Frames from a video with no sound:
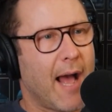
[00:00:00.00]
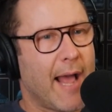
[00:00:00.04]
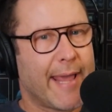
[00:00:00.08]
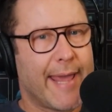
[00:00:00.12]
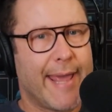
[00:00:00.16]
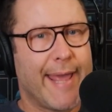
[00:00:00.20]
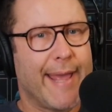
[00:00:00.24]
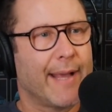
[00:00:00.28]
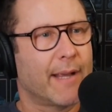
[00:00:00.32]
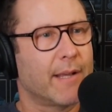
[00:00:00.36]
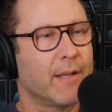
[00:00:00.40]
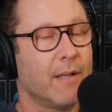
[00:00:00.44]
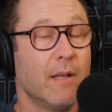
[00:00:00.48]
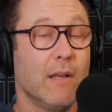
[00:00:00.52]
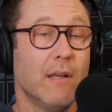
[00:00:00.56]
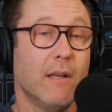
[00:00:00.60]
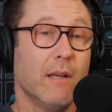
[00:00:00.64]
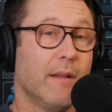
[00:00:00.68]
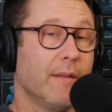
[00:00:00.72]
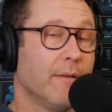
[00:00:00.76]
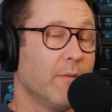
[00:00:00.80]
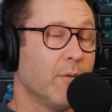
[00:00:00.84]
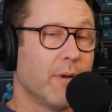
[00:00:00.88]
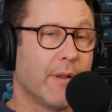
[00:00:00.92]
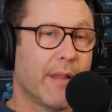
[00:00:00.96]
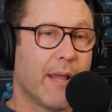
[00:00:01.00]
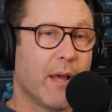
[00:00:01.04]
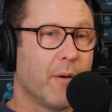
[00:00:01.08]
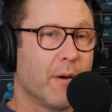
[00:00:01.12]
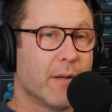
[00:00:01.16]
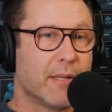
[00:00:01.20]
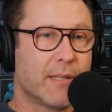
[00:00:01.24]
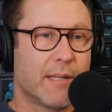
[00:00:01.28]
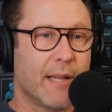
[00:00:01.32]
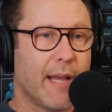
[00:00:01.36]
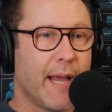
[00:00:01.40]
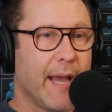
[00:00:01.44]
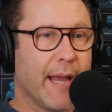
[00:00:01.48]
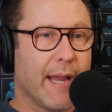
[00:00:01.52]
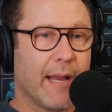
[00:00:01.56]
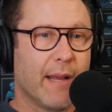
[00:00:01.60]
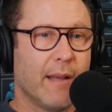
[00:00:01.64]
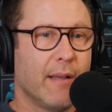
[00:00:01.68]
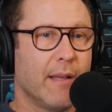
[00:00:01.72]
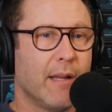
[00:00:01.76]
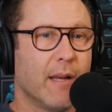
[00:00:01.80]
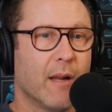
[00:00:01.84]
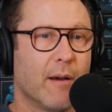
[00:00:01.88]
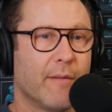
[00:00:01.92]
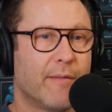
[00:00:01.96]
I can't. Well, they always
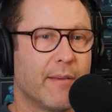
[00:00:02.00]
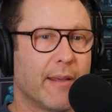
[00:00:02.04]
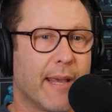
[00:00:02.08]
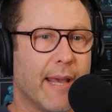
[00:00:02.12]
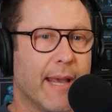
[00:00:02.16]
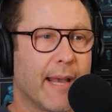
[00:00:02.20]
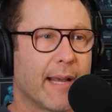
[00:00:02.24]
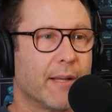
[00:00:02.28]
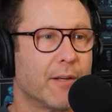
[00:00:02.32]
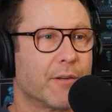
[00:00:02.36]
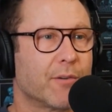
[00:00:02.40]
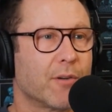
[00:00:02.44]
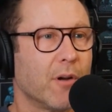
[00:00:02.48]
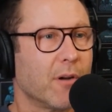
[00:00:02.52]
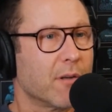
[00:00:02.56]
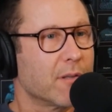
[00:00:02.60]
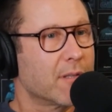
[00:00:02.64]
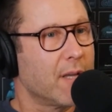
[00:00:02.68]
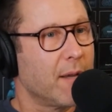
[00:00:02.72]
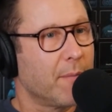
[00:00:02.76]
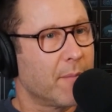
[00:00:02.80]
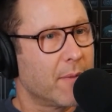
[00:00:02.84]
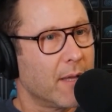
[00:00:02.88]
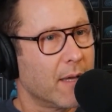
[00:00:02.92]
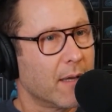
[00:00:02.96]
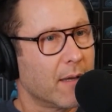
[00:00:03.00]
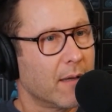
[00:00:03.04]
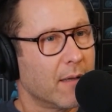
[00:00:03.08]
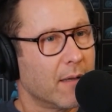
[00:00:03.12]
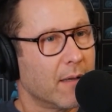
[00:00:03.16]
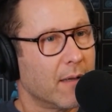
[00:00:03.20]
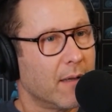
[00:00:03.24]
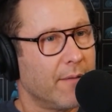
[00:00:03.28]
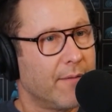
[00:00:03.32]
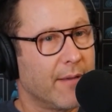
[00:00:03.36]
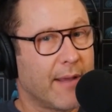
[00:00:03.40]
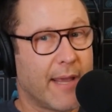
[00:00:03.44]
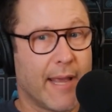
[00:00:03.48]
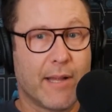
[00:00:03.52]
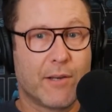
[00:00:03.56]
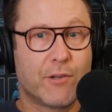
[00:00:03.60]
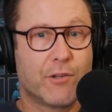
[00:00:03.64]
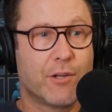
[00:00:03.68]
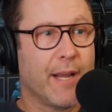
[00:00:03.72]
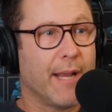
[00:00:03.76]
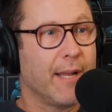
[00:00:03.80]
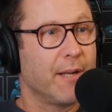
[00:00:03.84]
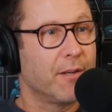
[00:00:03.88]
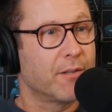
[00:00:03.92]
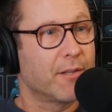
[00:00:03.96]
say, you know, if you can't control something, if you can't
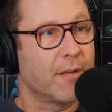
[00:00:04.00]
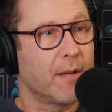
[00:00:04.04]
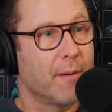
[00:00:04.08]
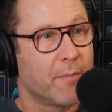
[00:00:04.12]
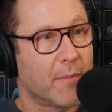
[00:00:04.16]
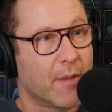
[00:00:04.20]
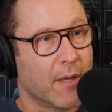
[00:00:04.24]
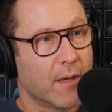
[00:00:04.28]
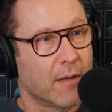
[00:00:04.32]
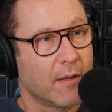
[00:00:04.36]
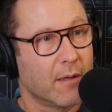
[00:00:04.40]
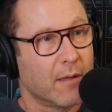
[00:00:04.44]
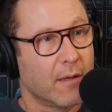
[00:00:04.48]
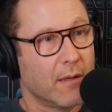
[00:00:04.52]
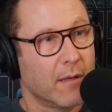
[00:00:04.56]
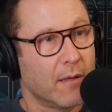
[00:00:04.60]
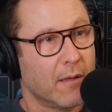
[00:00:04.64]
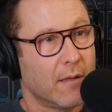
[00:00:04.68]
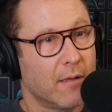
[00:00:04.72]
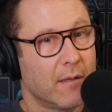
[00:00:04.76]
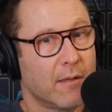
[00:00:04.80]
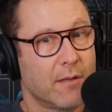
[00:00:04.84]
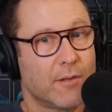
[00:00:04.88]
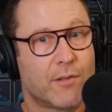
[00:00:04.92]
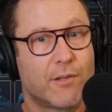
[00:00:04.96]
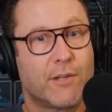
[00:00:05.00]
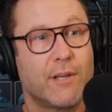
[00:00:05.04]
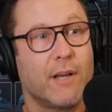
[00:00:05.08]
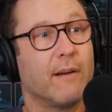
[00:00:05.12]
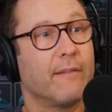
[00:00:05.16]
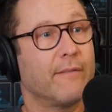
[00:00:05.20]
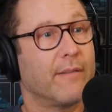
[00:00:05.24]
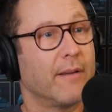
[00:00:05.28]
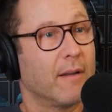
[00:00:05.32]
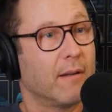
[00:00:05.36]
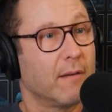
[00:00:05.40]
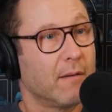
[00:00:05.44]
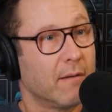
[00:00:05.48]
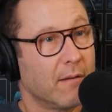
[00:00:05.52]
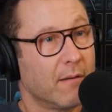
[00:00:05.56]
change something, shelve it.